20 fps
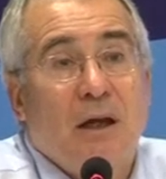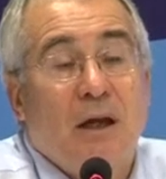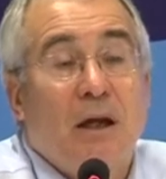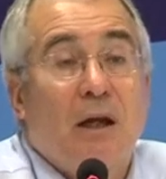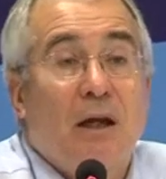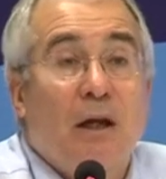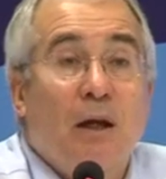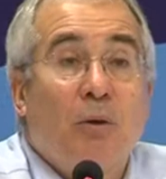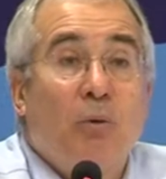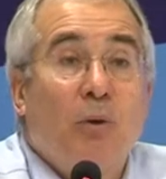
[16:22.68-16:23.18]

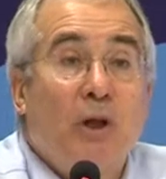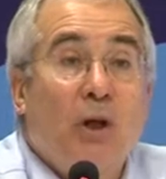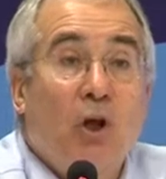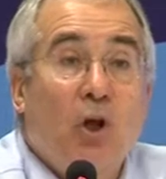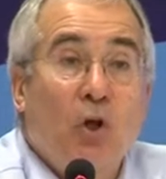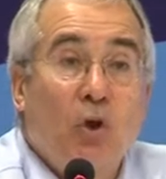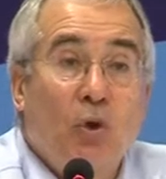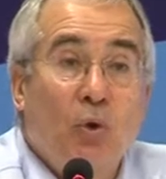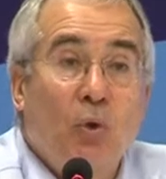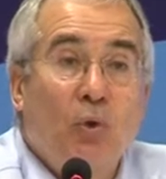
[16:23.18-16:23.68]
and I would
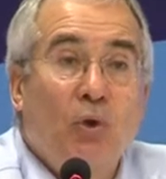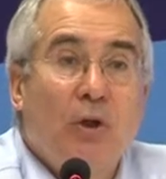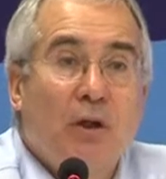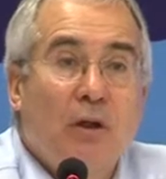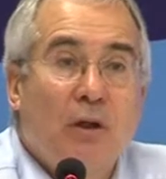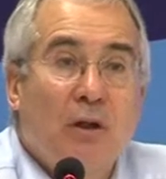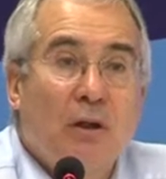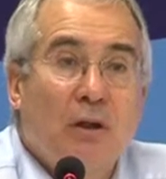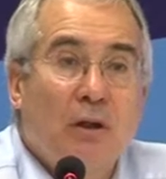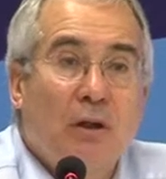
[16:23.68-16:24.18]
include
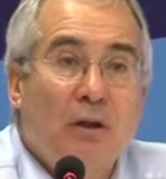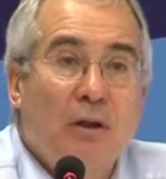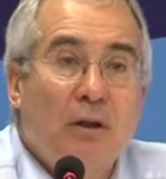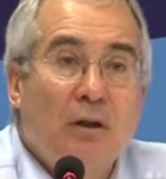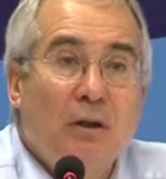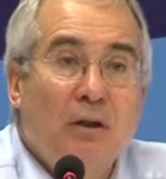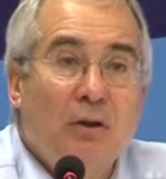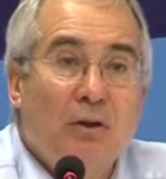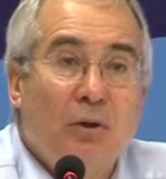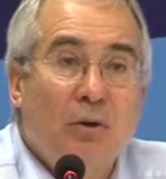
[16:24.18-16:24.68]

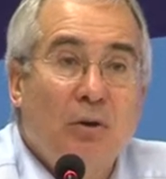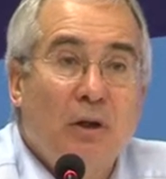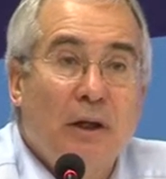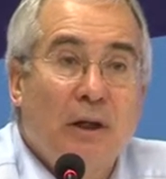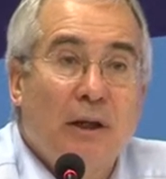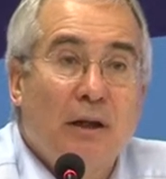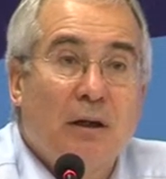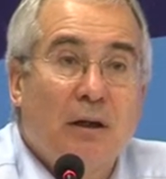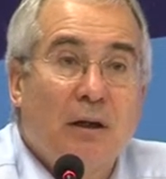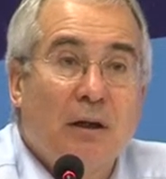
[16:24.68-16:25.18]

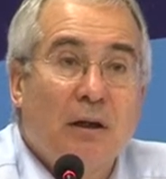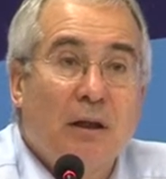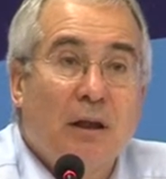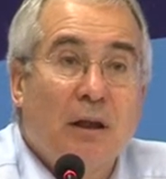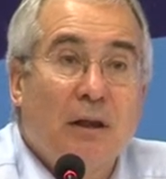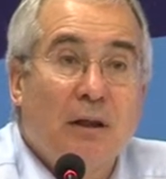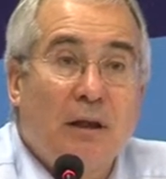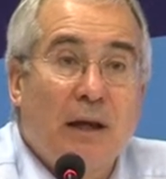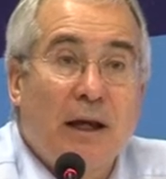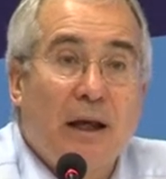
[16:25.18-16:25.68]
nuclear
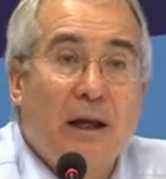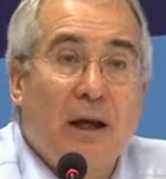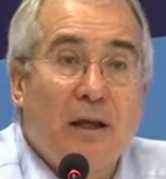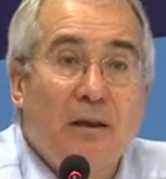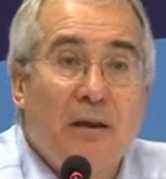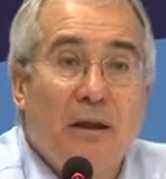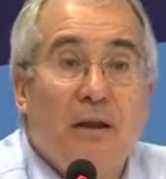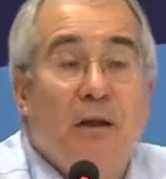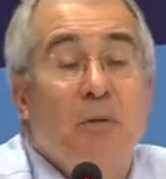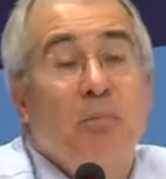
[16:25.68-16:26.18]
in that. I
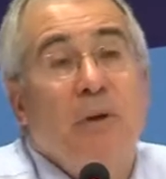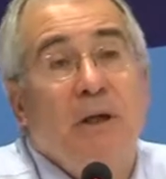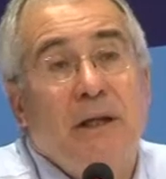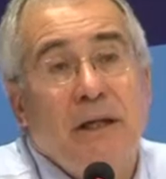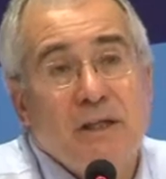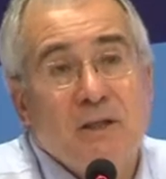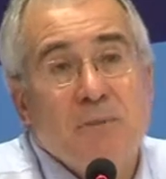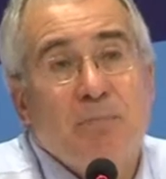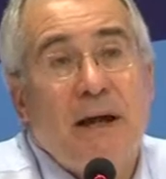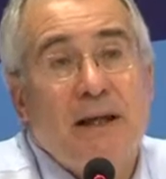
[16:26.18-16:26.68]
think the big
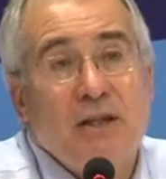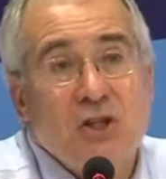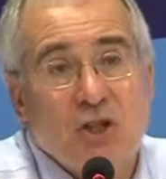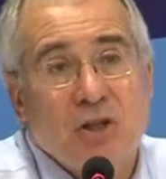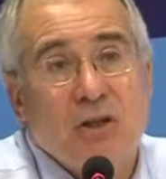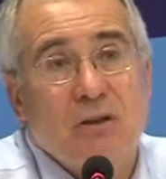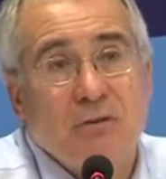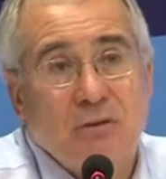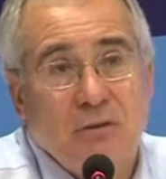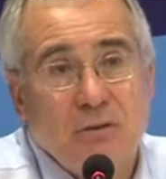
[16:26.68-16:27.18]

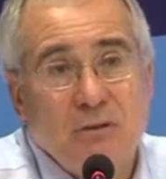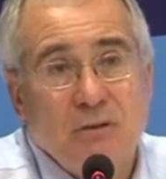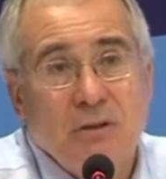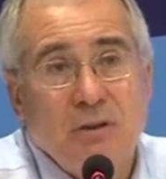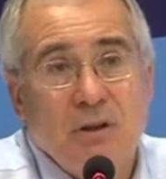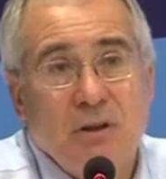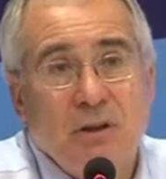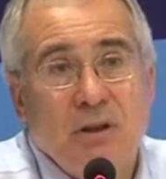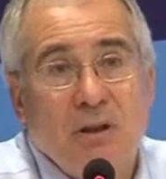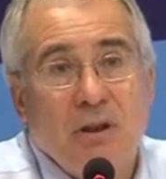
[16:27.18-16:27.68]
expansion
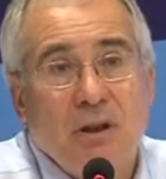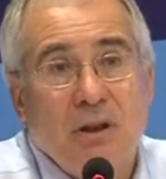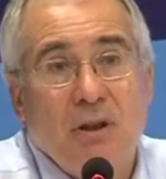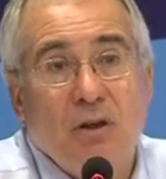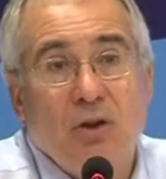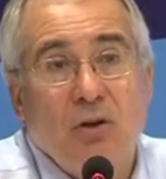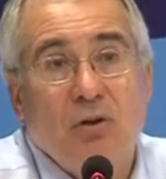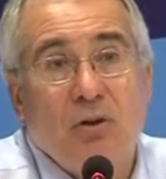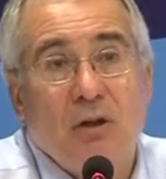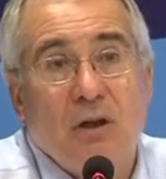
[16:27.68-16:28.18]
in
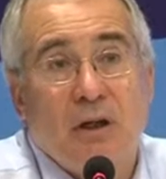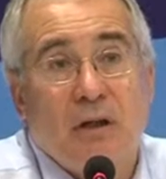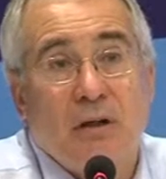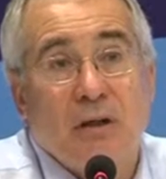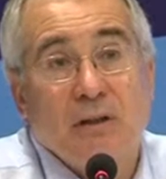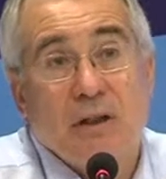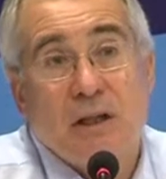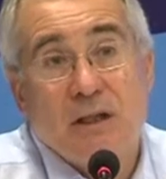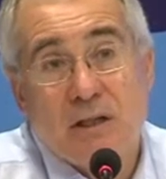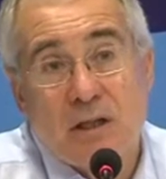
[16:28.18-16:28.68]
nuclear,
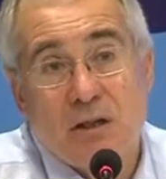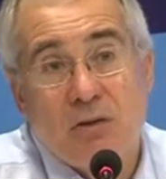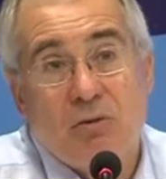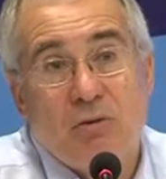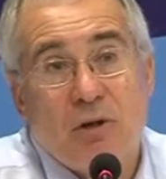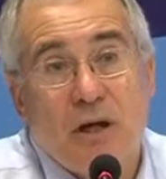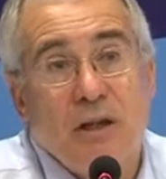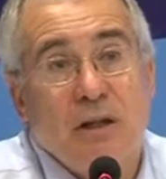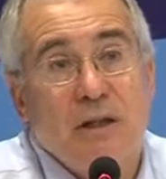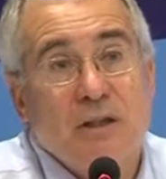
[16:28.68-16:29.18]
as I said
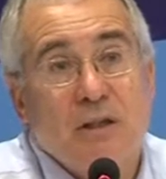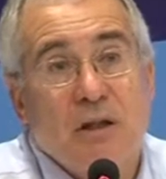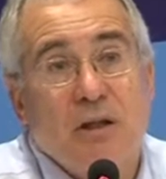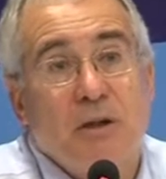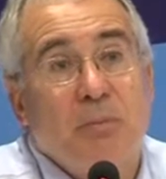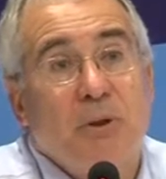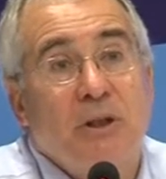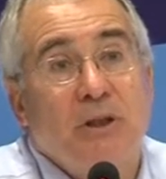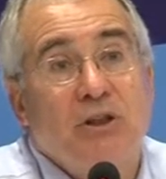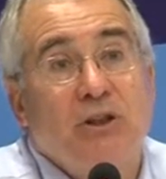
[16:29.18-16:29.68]
already, is going
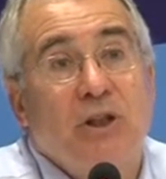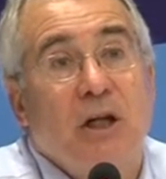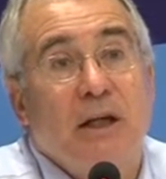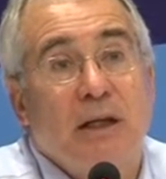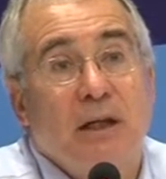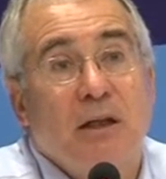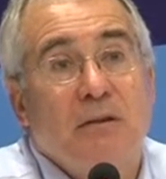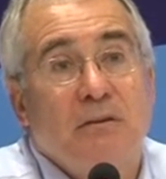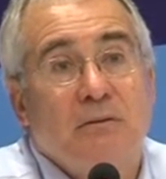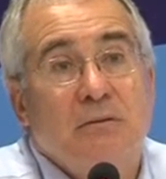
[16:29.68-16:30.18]
to be in
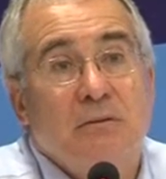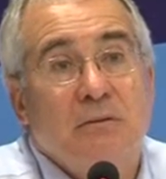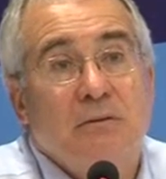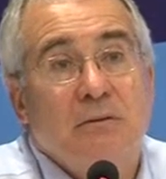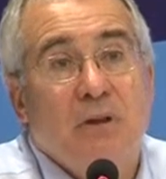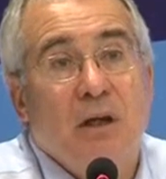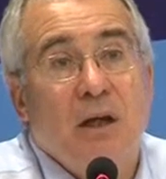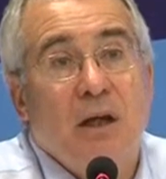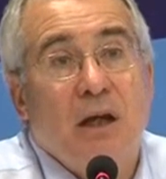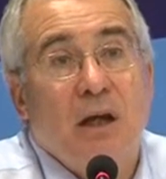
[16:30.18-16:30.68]
China.
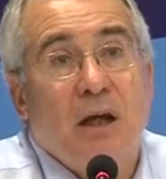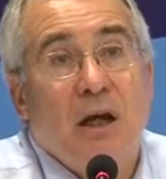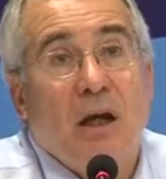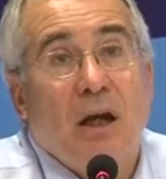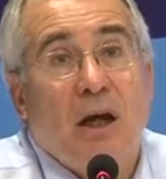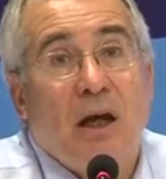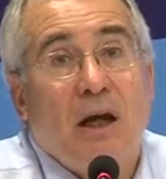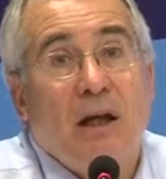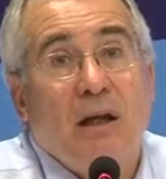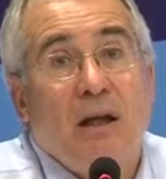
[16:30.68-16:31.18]

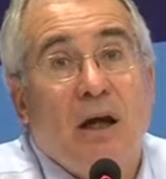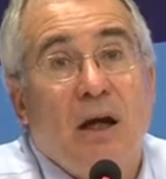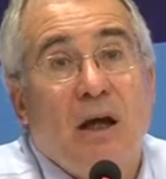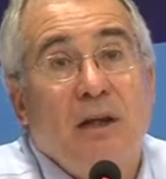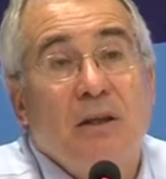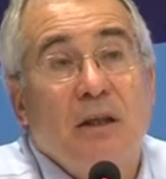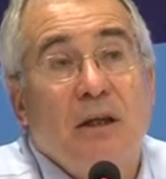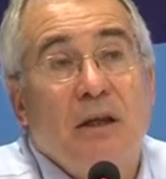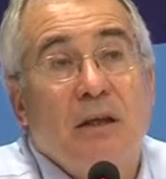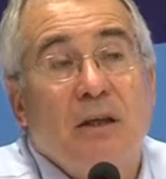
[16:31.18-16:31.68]
And I
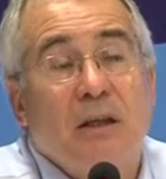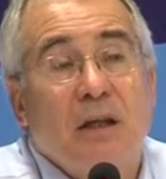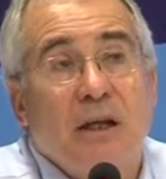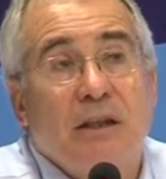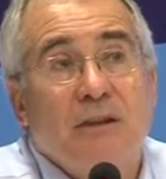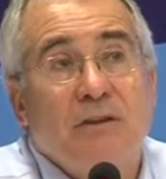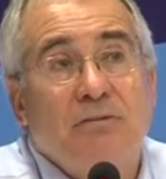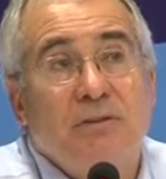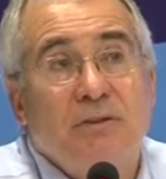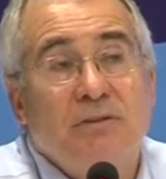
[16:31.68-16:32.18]
think in the
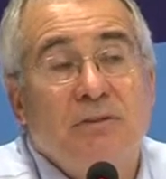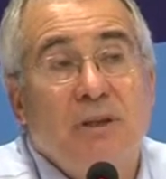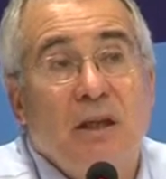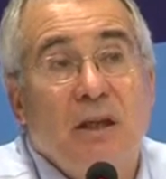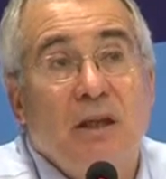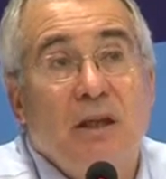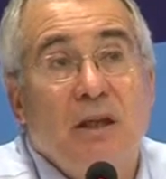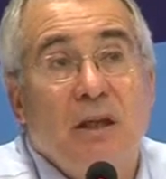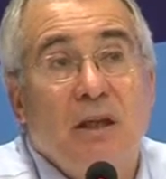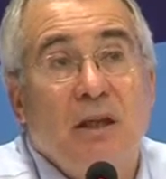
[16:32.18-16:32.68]
next
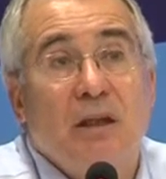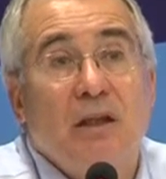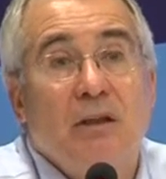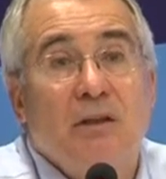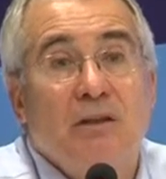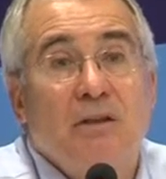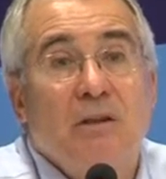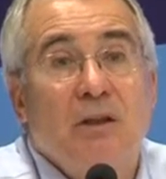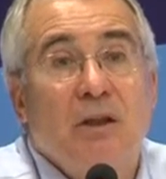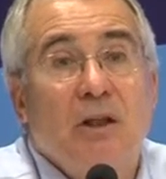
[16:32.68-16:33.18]
15
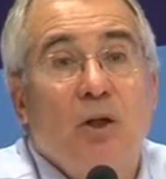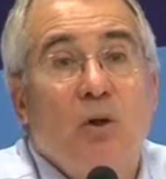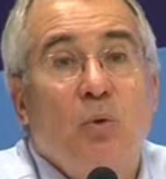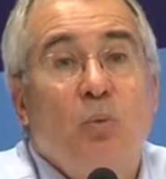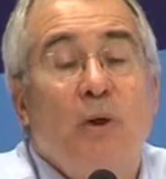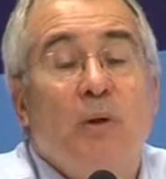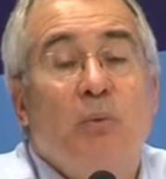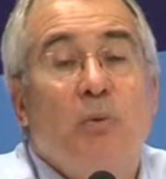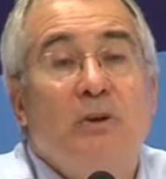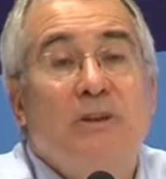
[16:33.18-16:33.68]
years,
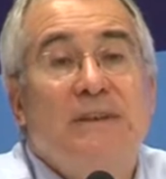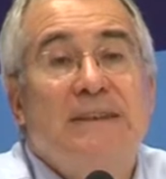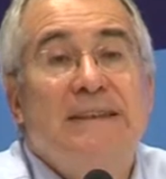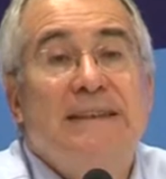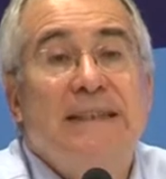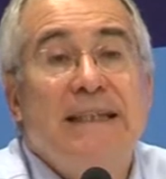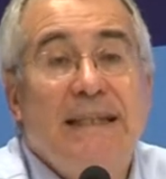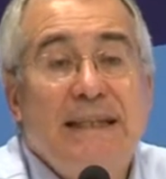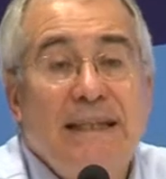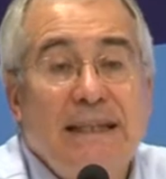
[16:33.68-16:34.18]
we will
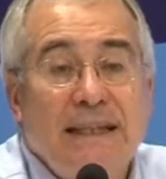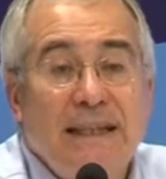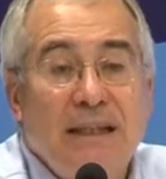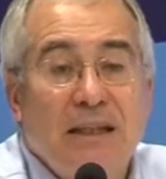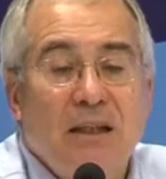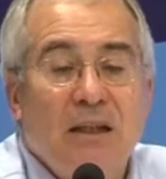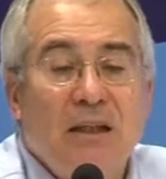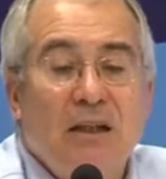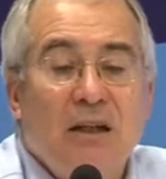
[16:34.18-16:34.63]
see,